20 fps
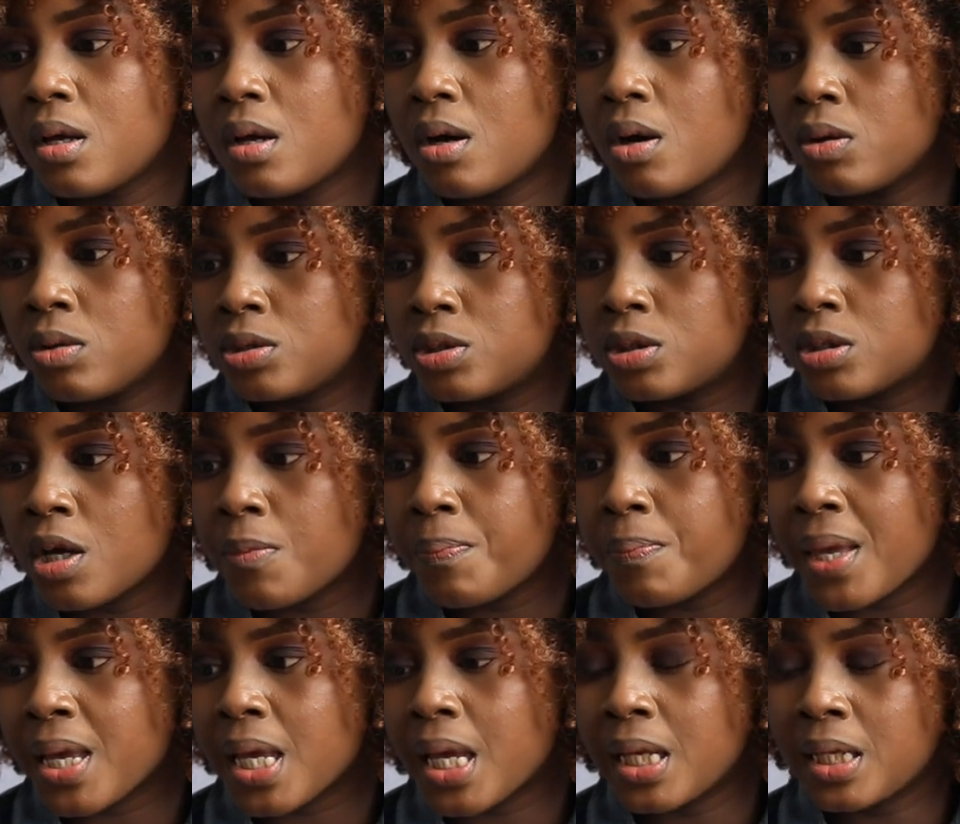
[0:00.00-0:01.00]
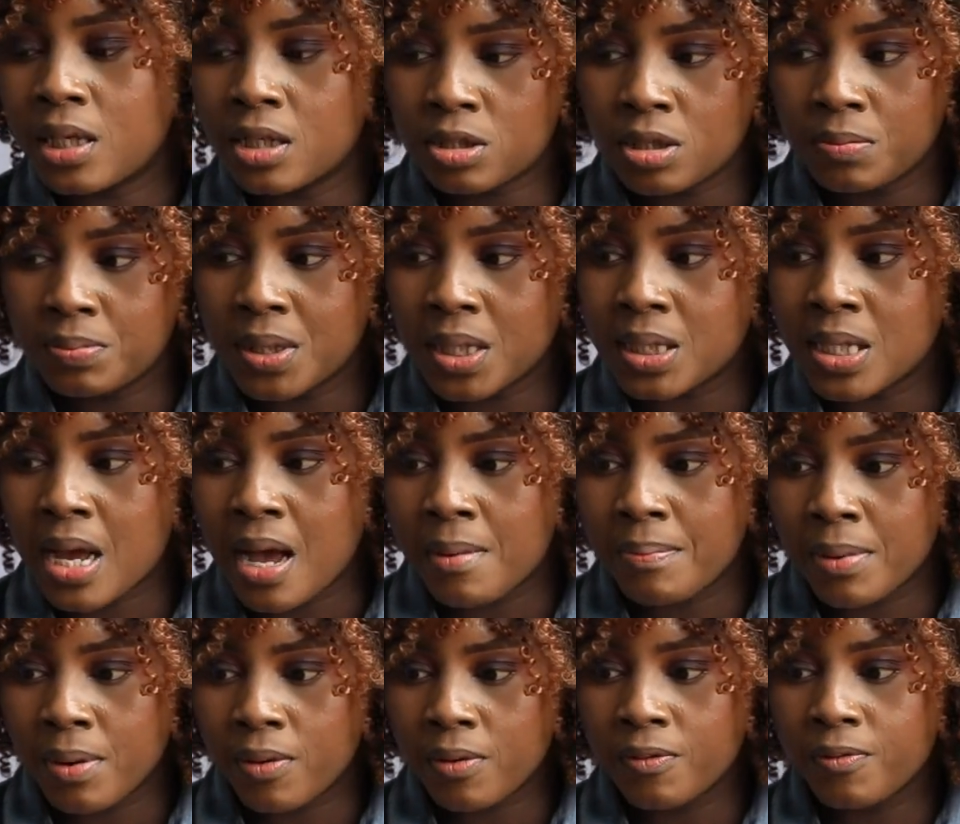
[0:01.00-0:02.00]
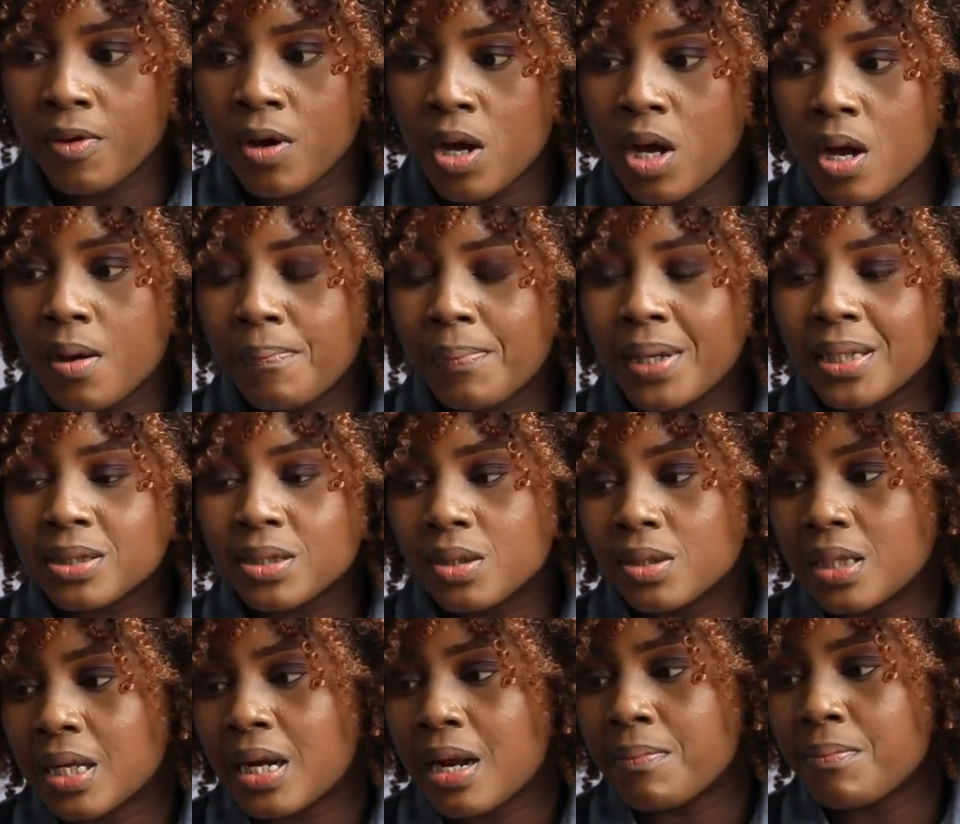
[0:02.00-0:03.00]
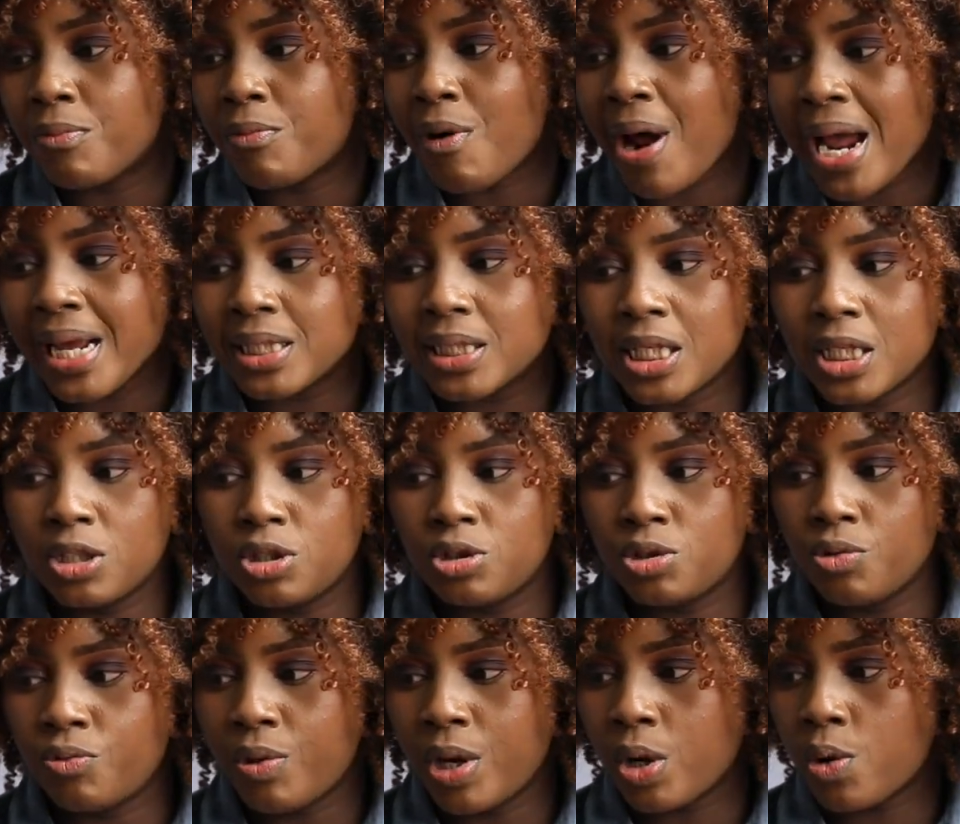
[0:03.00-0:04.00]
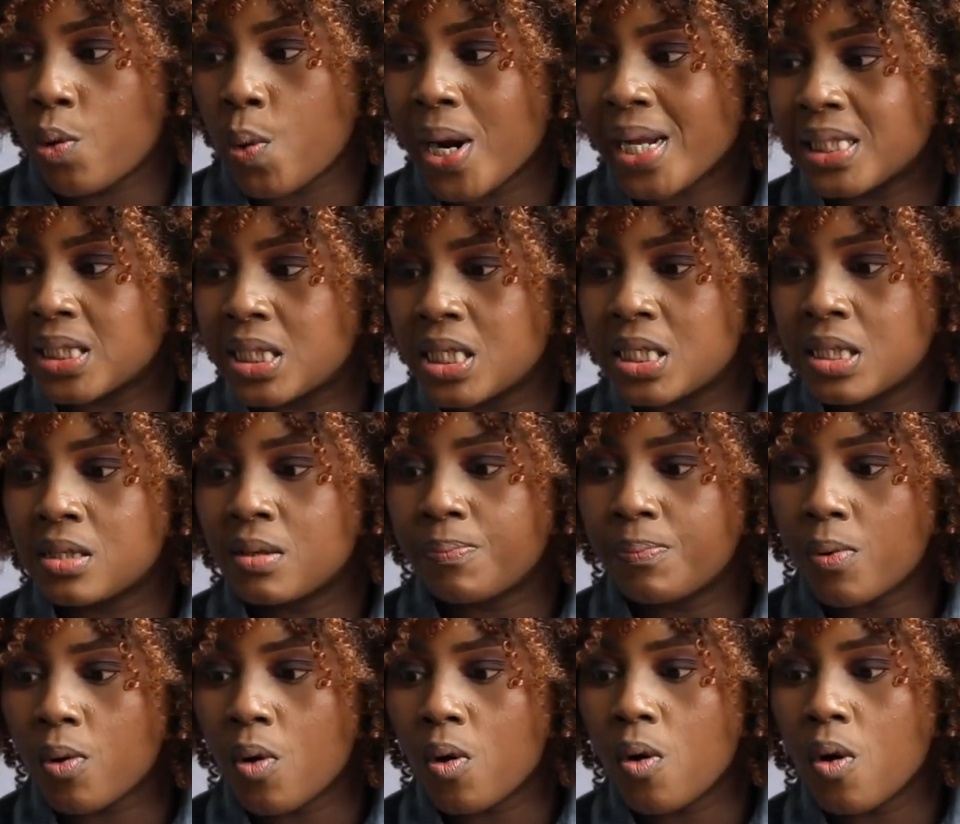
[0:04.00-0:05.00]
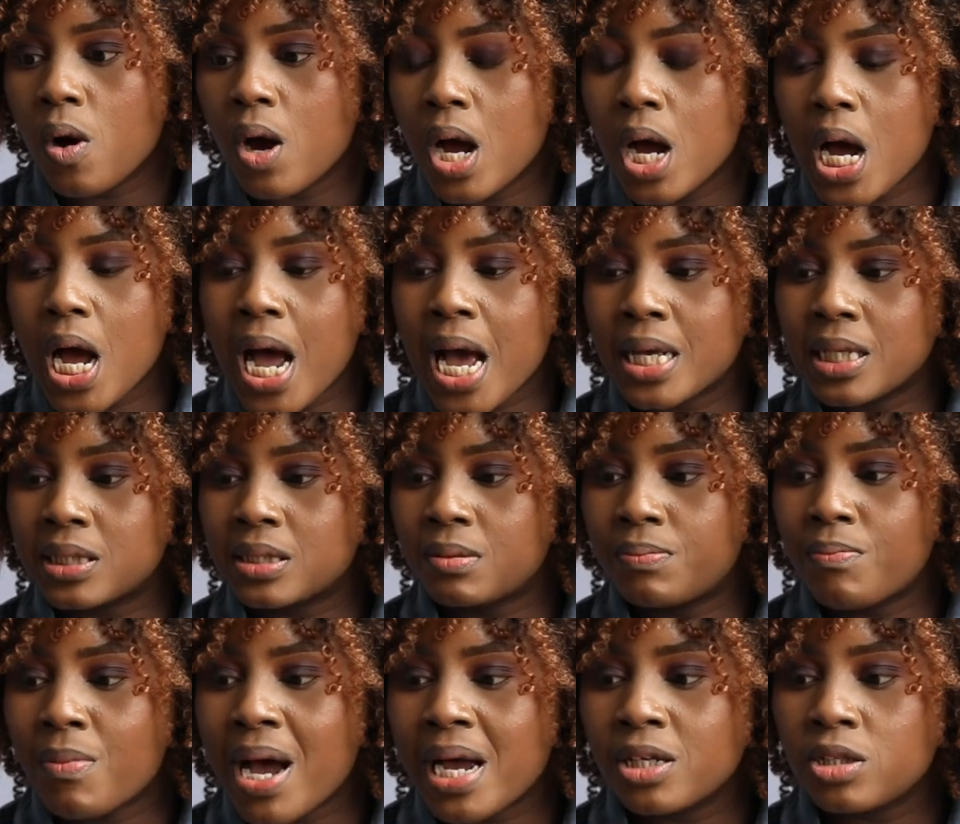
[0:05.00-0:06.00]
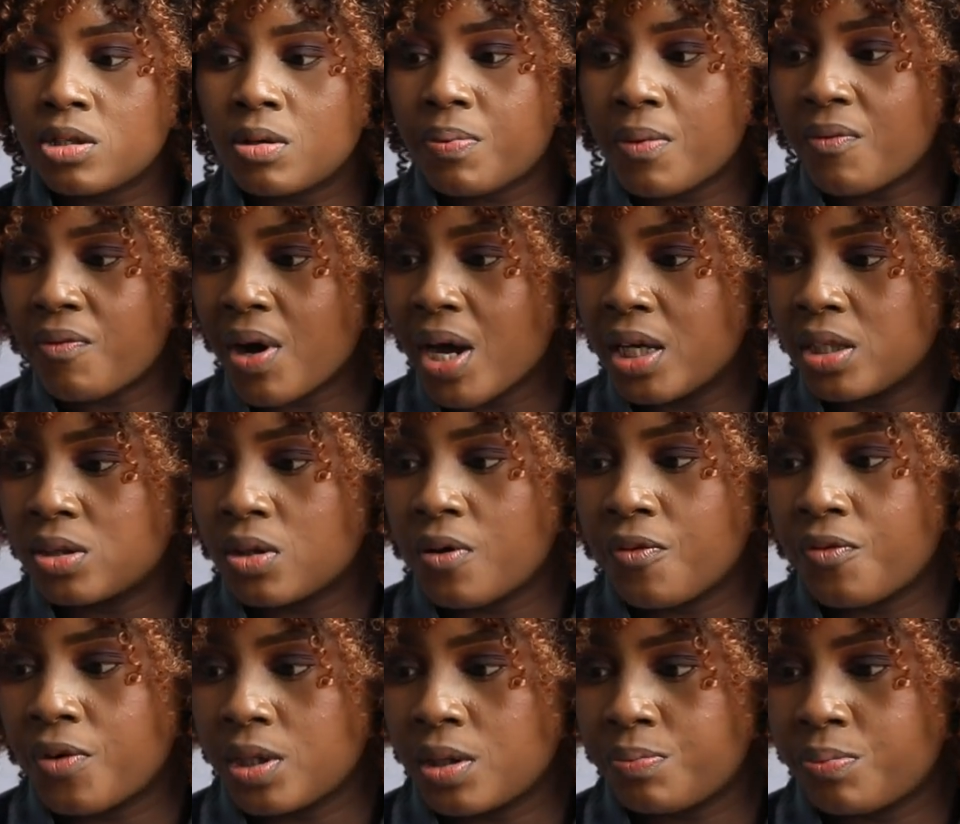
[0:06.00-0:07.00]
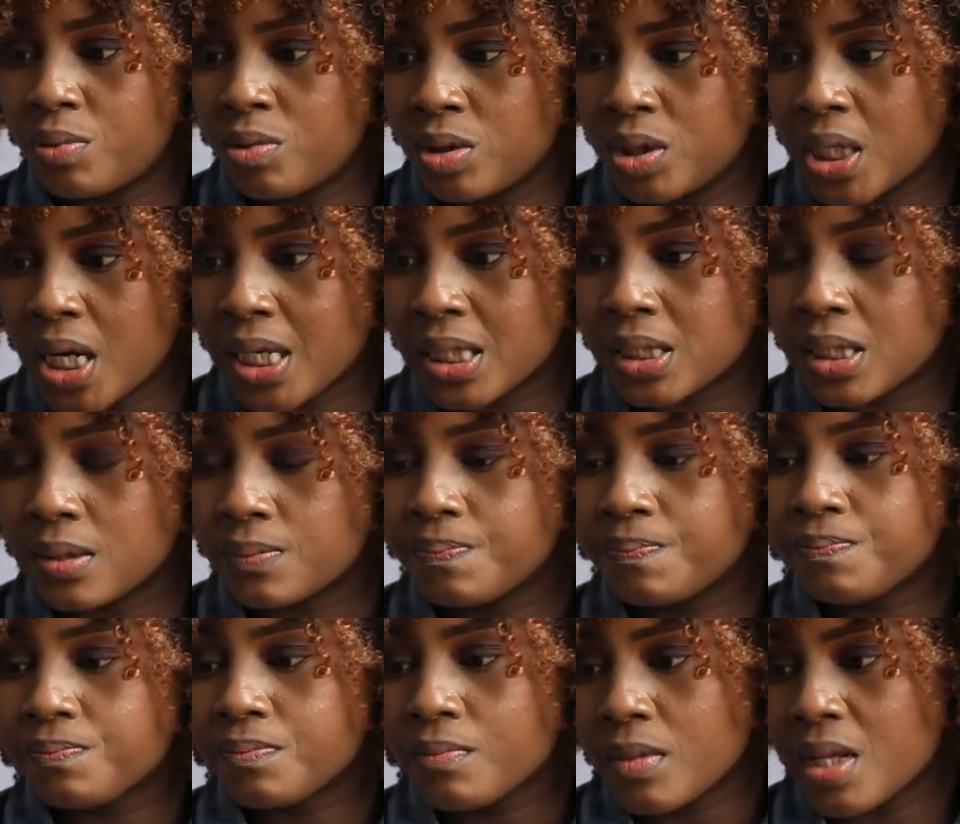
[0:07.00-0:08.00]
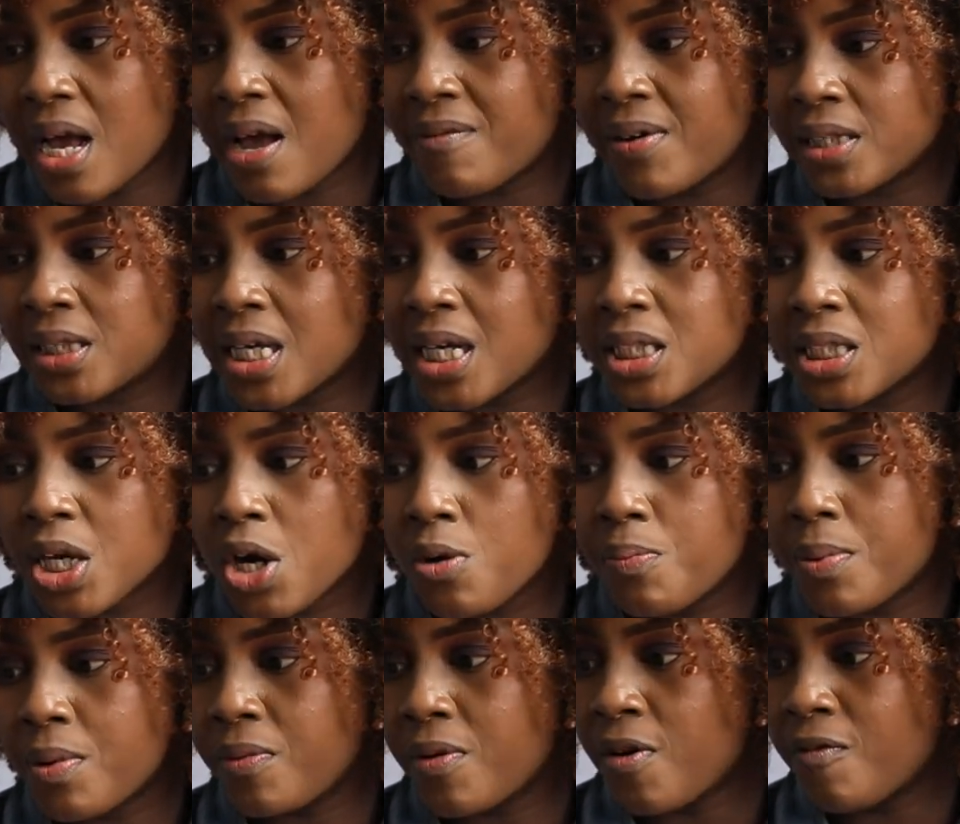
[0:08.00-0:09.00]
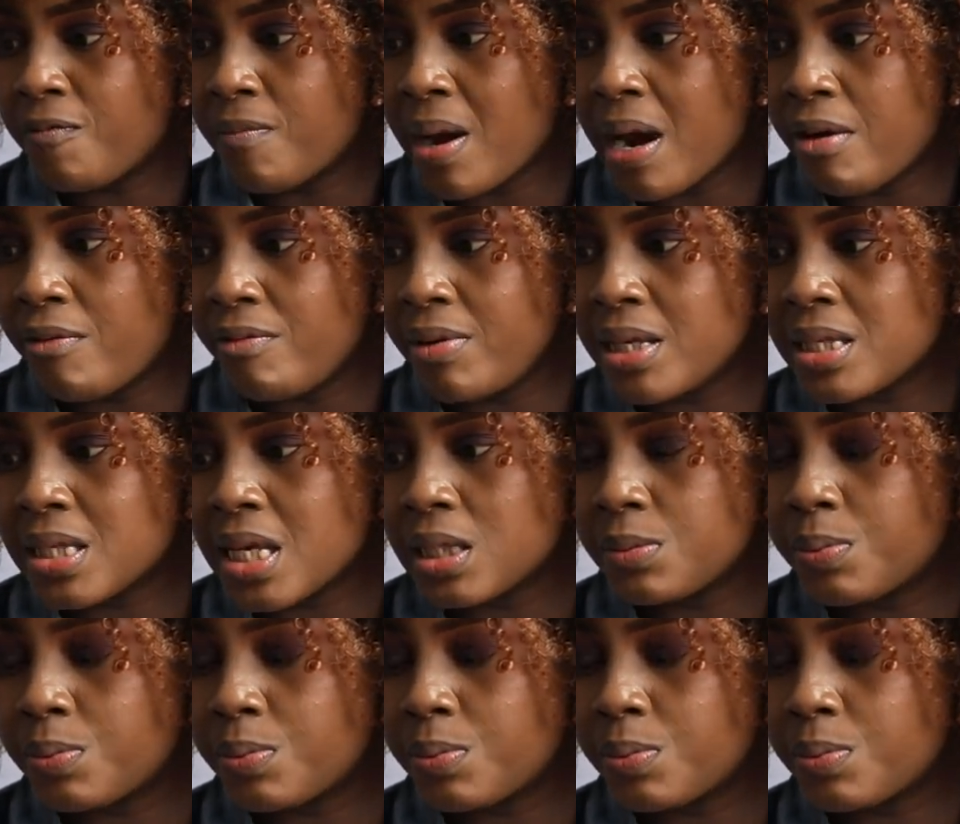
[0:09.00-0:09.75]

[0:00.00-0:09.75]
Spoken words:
on topic in the subject above. Please note that I'm writing to request his support as my supervisor for the project. I've attached a copy of my research